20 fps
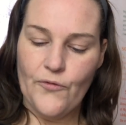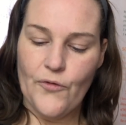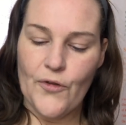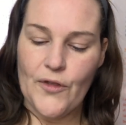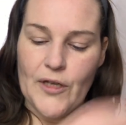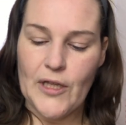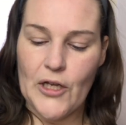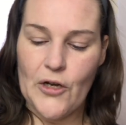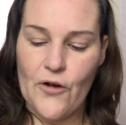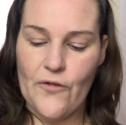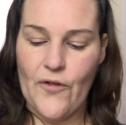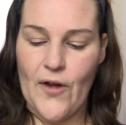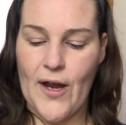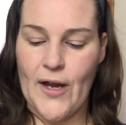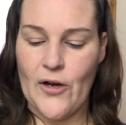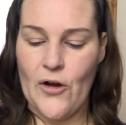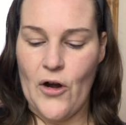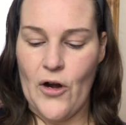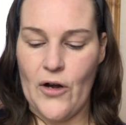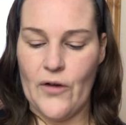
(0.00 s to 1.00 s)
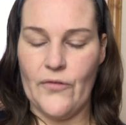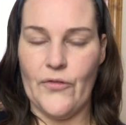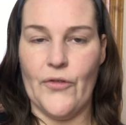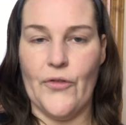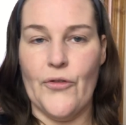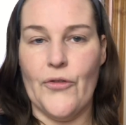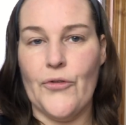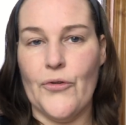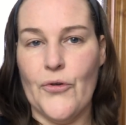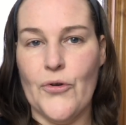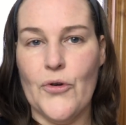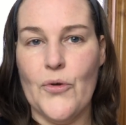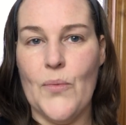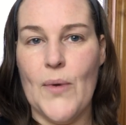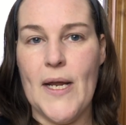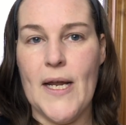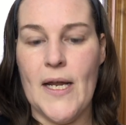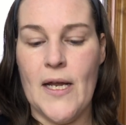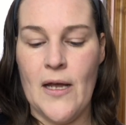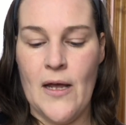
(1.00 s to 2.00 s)
for the clarifying card for the third
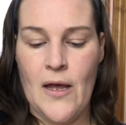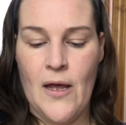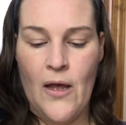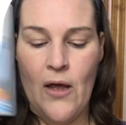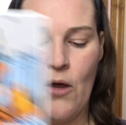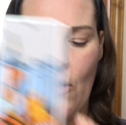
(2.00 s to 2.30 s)
week.